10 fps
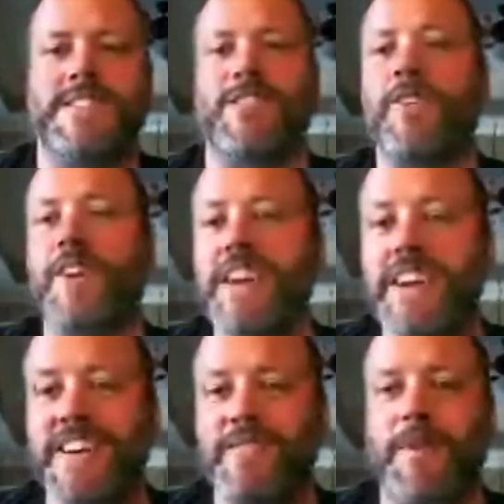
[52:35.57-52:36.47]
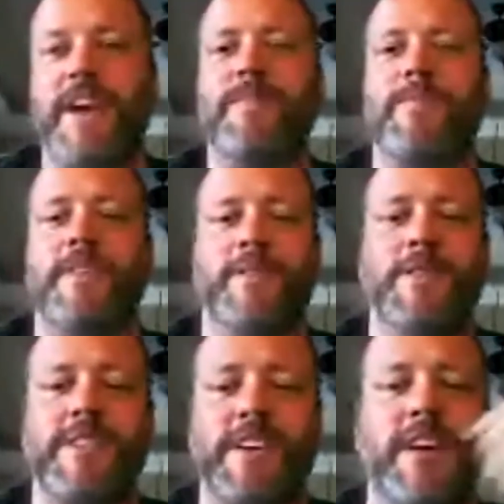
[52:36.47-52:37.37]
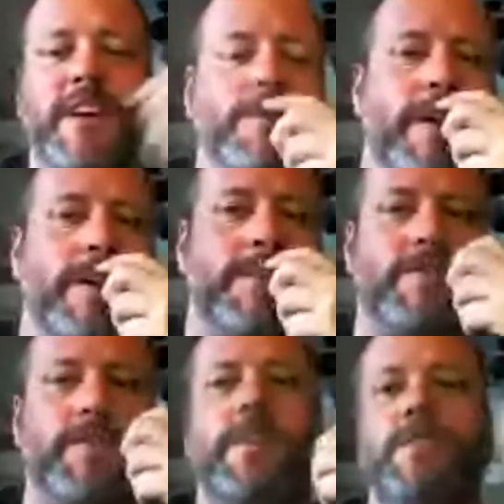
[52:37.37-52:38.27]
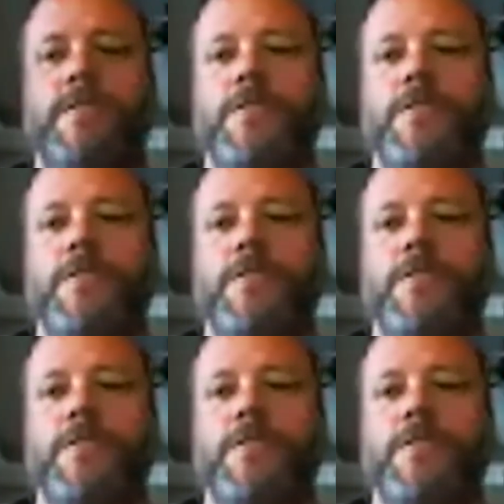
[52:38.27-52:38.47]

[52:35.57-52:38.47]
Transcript: Sorry but I, it looks like a lot of you found us over here.